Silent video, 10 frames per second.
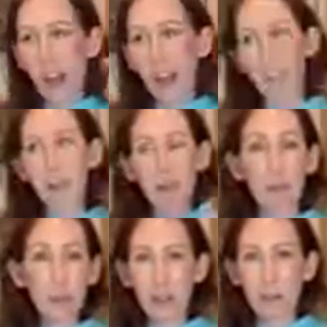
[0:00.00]
I don't know
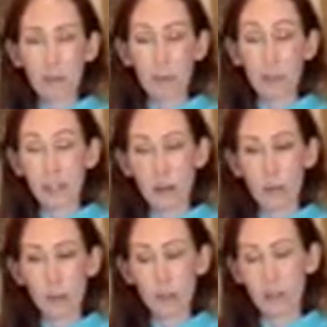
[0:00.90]
if people ever
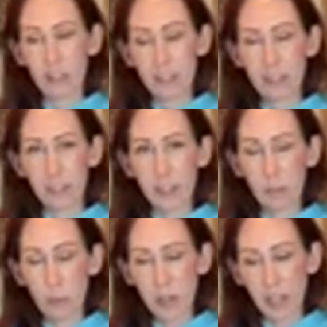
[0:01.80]
really know for sure unless
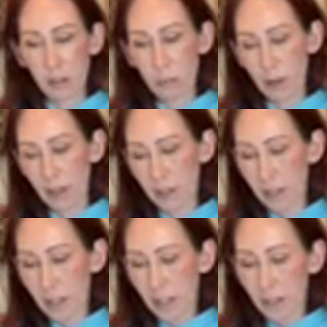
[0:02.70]
they're like breeding,
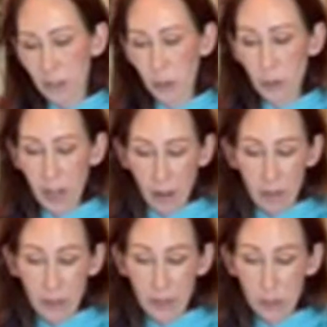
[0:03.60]
but so
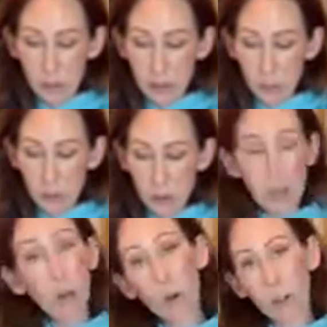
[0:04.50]
yeah, this one's supposed to
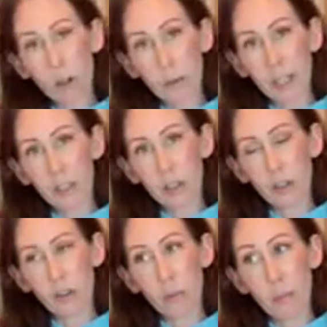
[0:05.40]
be a quarter Maine
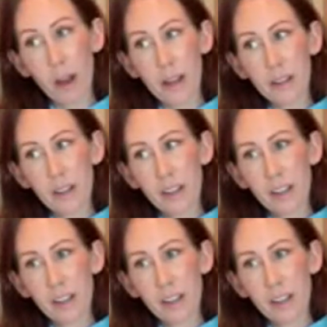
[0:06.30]
Coon, but